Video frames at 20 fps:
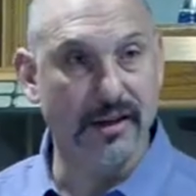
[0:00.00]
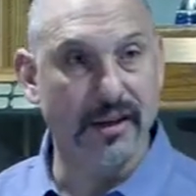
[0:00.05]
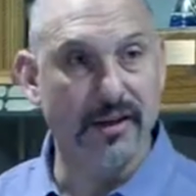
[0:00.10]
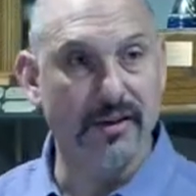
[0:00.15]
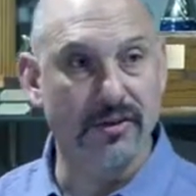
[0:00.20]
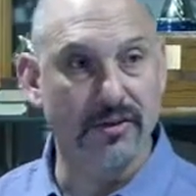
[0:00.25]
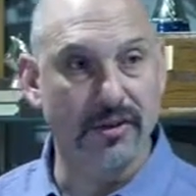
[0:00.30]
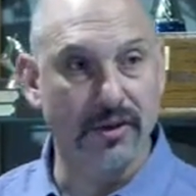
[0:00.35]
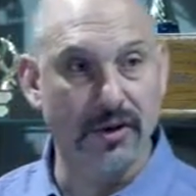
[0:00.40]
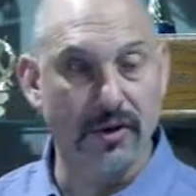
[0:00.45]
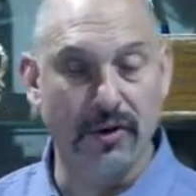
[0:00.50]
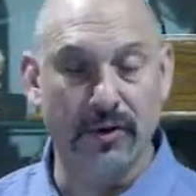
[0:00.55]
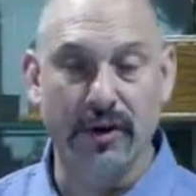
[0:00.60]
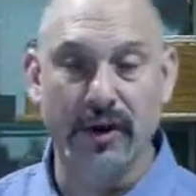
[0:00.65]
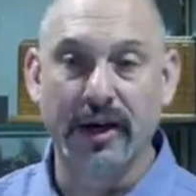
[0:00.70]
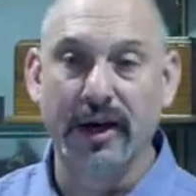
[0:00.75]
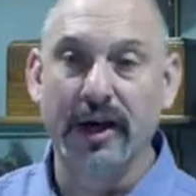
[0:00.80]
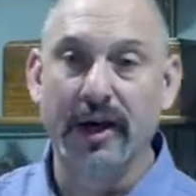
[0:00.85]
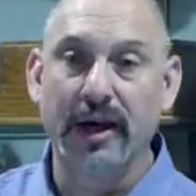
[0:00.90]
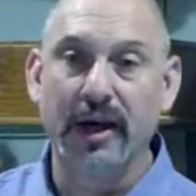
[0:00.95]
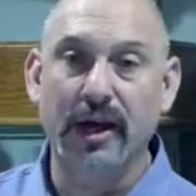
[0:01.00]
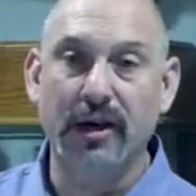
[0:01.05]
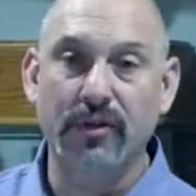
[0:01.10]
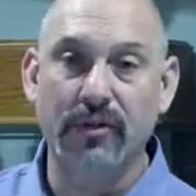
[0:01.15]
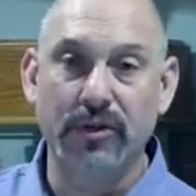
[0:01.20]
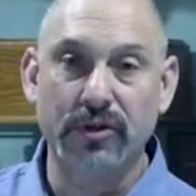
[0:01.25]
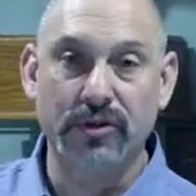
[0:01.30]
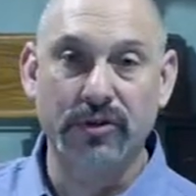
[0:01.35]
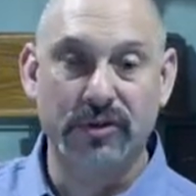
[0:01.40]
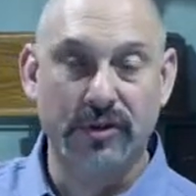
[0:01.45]
And so if
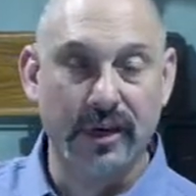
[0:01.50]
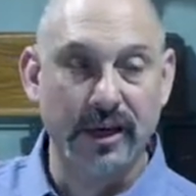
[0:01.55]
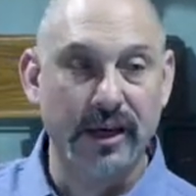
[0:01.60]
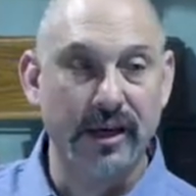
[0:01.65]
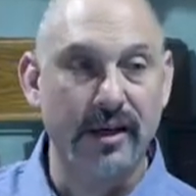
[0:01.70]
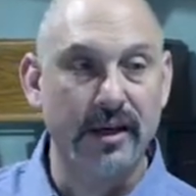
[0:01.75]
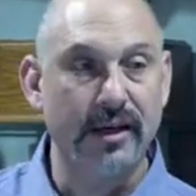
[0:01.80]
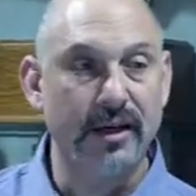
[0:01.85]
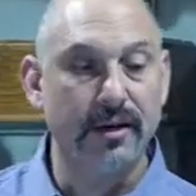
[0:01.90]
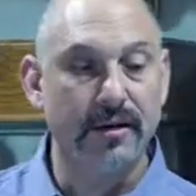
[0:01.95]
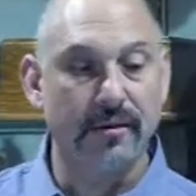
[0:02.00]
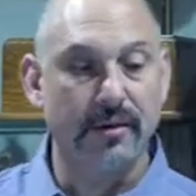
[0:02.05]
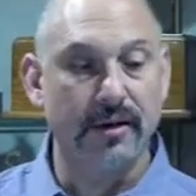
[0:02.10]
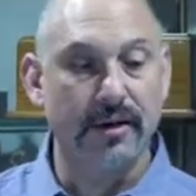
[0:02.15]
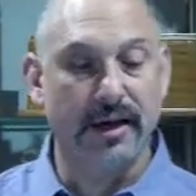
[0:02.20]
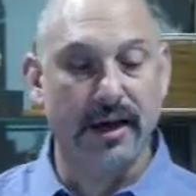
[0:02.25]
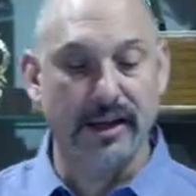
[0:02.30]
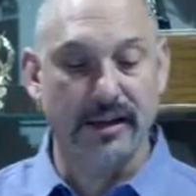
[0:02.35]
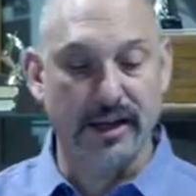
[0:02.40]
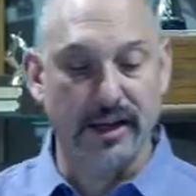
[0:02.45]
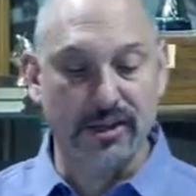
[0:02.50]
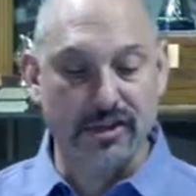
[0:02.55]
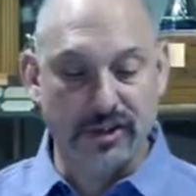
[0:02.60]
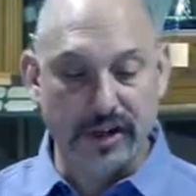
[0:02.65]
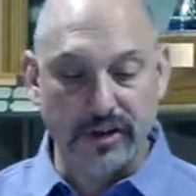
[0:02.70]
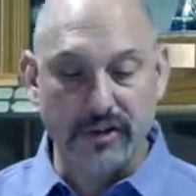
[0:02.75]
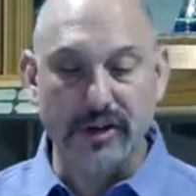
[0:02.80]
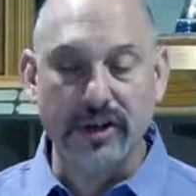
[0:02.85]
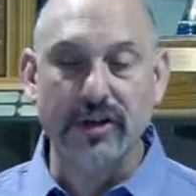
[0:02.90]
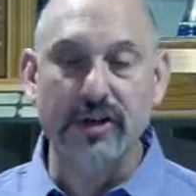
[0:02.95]
you see, and
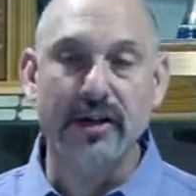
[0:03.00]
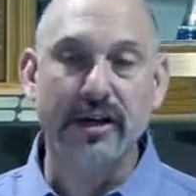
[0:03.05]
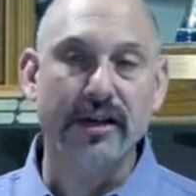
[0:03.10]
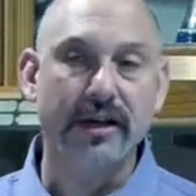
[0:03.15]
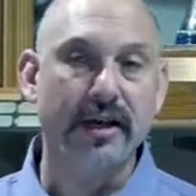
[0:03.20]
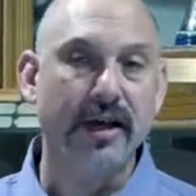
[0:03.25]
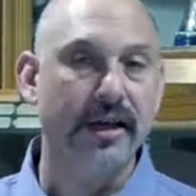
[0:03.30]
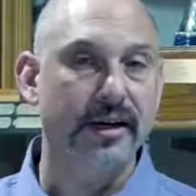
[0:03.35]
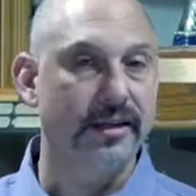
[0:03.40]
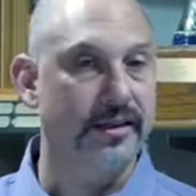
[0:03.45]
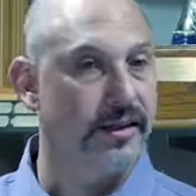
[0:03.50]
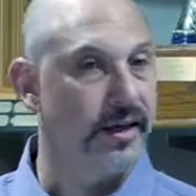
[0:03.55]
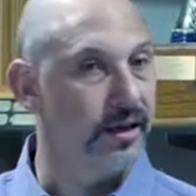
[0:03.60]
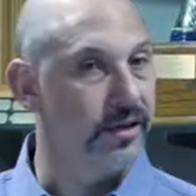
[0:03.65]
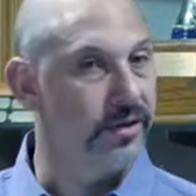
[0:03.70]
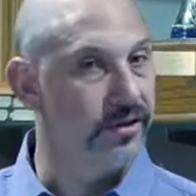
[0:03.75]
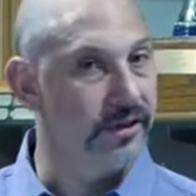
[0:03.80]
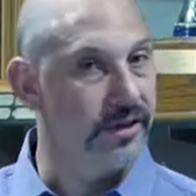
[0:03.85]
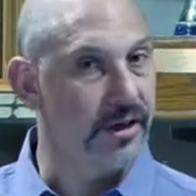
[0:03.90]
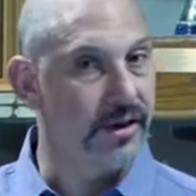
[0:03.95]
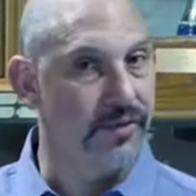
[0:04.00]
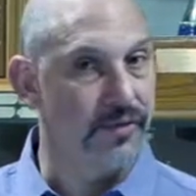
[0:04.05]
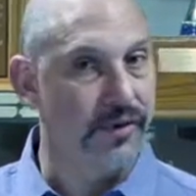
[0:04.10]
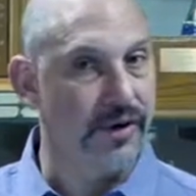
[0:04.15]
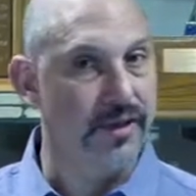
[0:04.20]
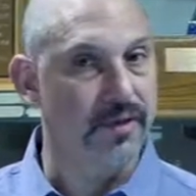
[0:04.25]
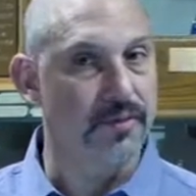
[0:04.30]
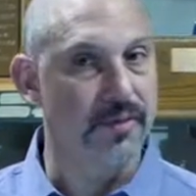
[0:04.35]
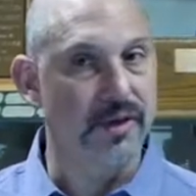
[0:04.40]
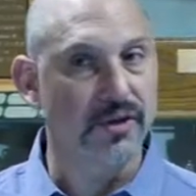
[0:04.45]
generally you can kind of tell the
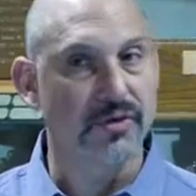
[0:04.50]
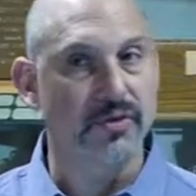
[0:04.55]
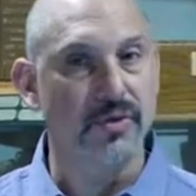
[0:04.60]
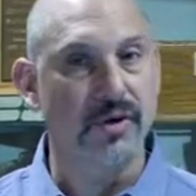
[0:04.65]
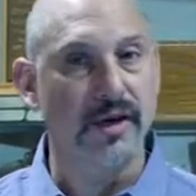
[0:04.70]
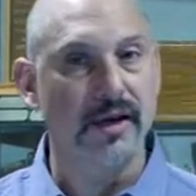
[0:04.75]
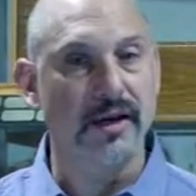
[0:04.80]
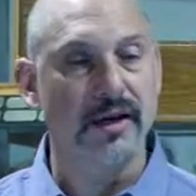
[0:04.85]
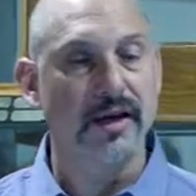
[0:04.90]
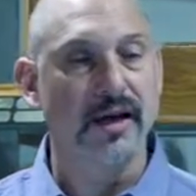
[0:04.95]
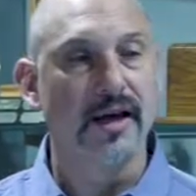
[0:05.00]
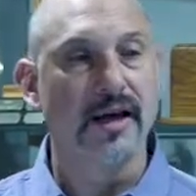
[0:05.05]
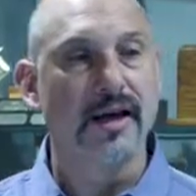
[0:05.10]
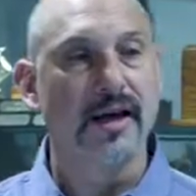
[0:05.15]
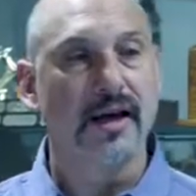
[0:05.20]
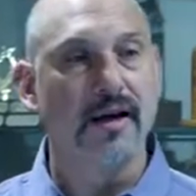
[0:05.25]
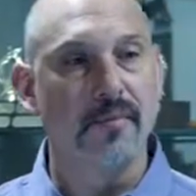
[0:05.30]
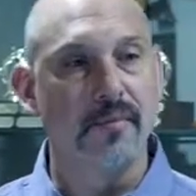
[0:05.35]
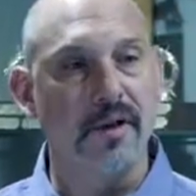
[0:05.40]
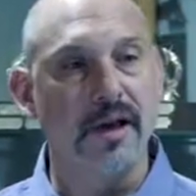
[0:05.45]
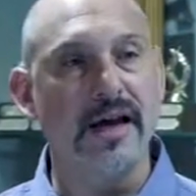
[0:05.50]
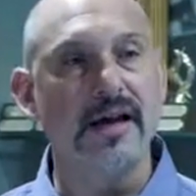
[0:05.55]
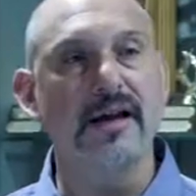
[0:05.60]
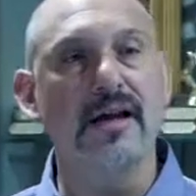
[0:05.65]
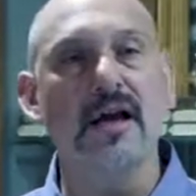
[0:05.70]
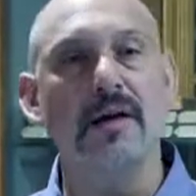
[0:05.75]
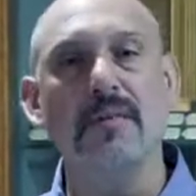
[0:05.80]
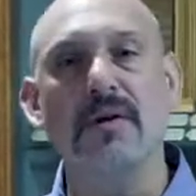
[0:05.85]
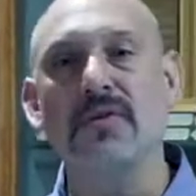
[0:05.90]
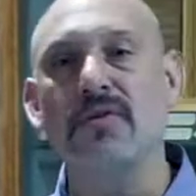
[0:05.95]
difference between blood
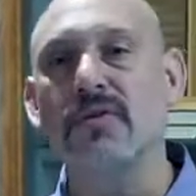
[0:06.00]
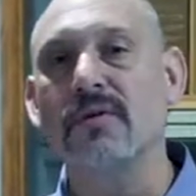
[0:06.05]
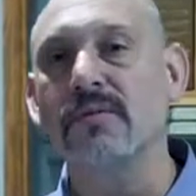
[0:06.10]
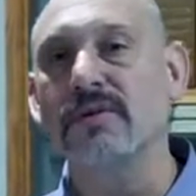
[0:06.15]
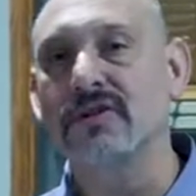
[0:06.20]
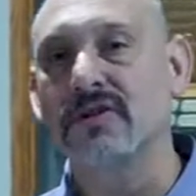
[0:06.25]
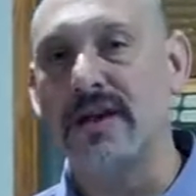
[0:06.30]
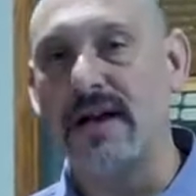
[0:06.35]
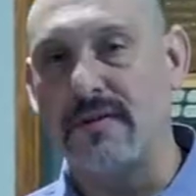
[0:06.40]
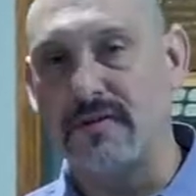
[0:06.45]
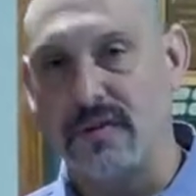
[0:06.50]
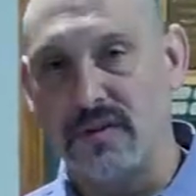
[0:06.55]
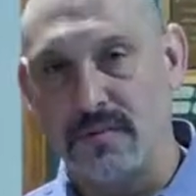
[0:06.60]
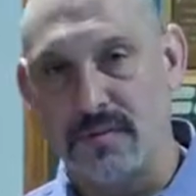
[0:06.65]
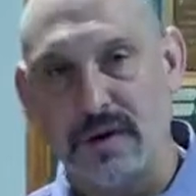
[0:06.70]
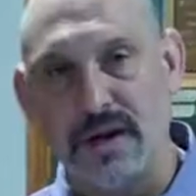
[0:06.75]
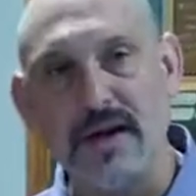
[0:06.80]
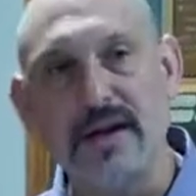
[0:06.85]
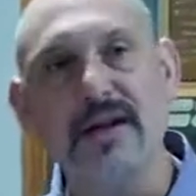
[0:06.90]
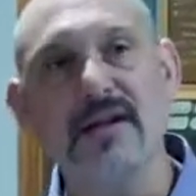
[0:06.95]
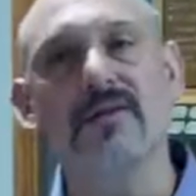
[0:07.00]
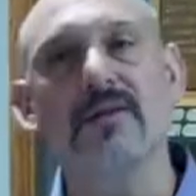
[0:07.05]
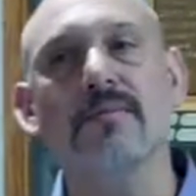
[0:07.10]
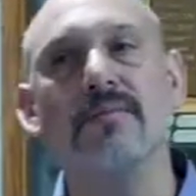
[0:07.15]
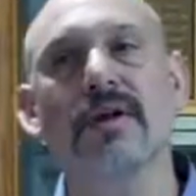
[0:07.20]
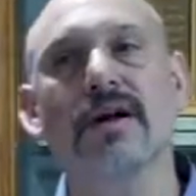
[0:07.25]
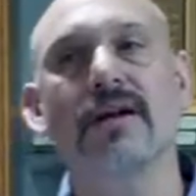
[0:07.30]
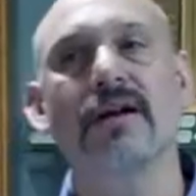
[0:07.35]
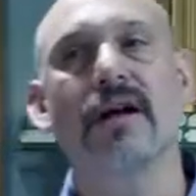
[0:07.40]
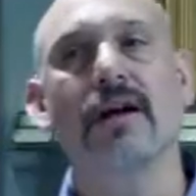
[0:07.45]
coming from the shaft of the penis and
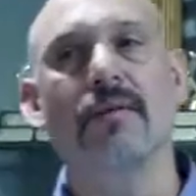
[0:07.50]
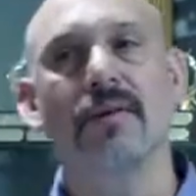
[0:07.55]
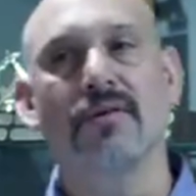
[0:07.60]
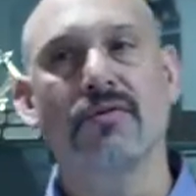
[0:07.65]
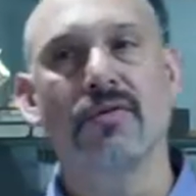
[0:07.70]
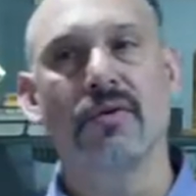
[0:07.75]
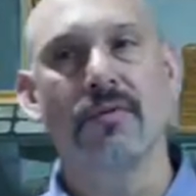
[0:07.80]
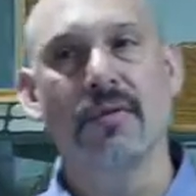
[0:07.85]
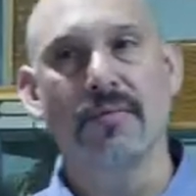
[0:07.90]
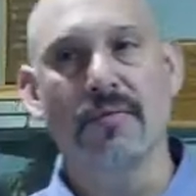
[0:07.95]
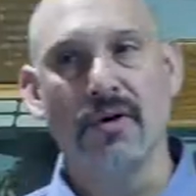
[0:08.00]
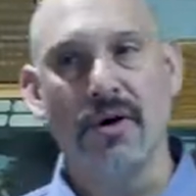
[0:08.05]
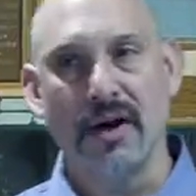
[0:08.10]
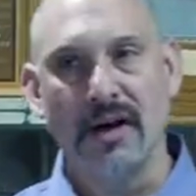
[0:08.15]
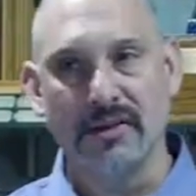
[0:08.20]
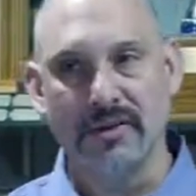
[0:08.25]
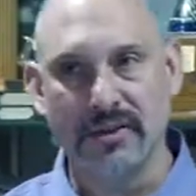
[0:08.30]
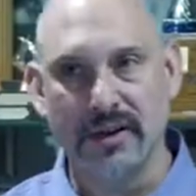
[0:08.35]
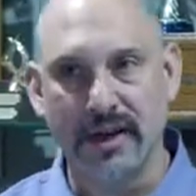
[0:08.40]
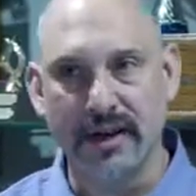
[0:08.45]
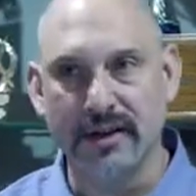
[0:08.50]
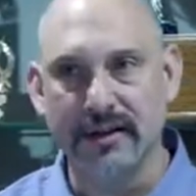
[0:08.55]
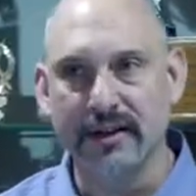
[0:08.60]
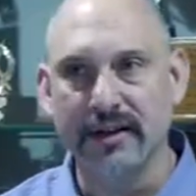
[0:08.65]
blood coming from the prostate,